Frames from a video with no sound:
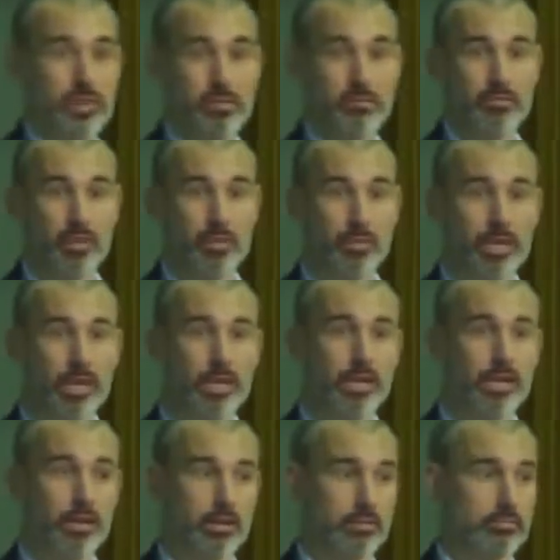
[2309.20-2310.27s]
to get reimbursed
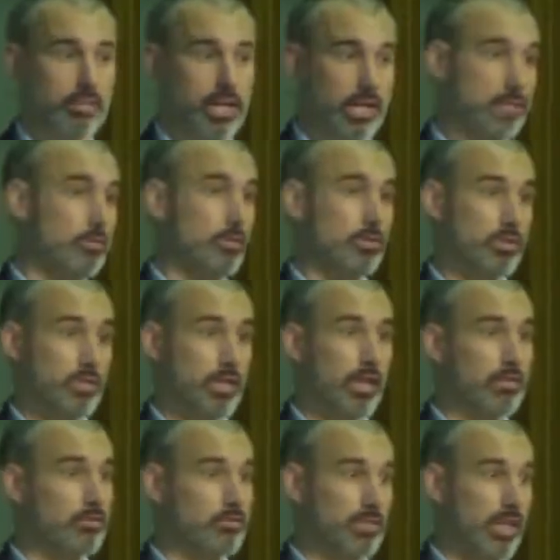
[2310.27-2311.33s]
via, via
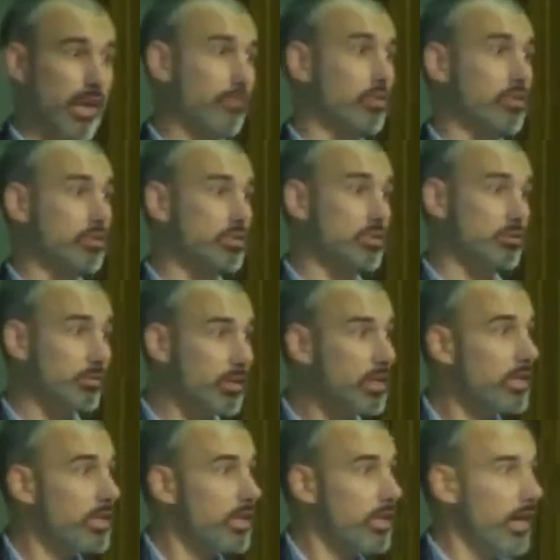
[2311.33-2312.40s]
Medicare, hospitals and doctors
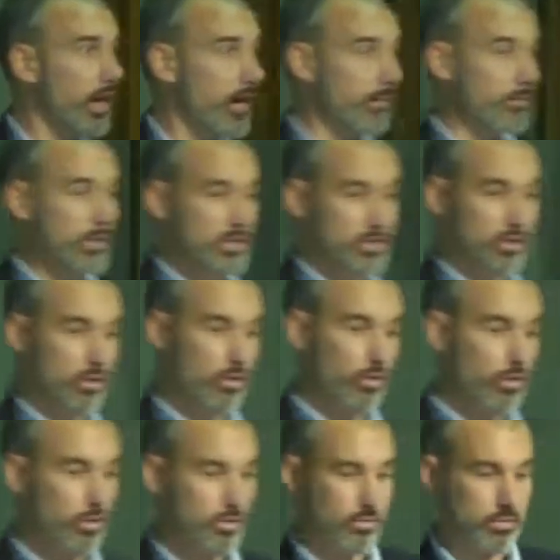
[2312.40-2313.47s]
have to use them.
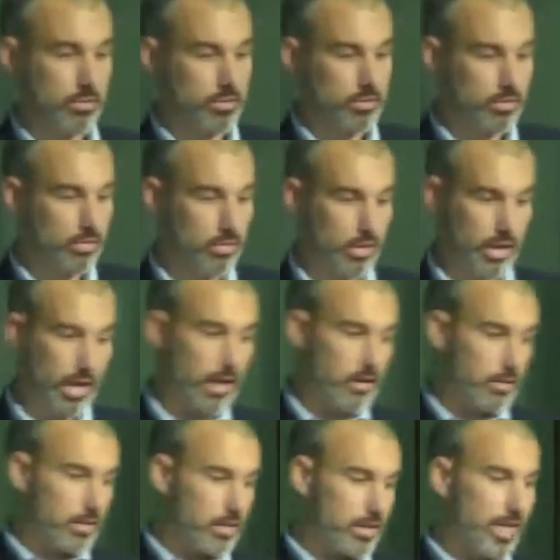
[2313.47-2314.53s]
Um, so,
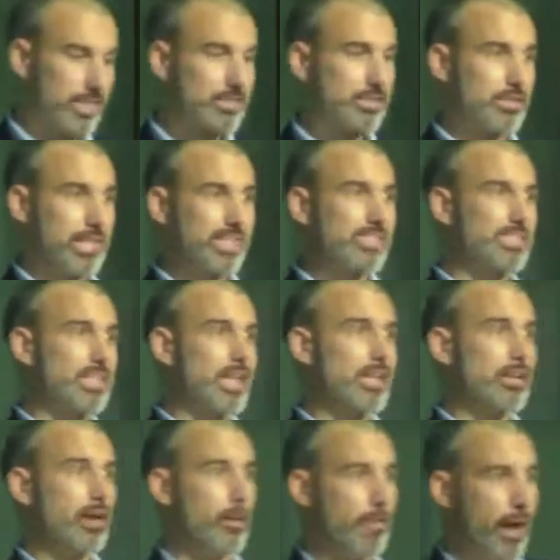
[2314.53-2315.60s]
again,
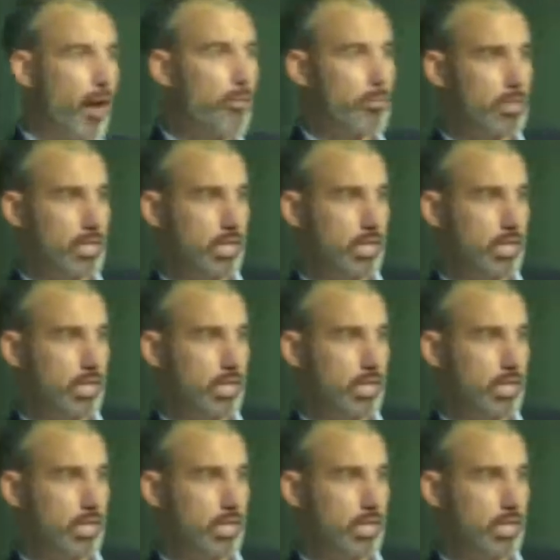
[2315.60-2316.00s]
that's, that's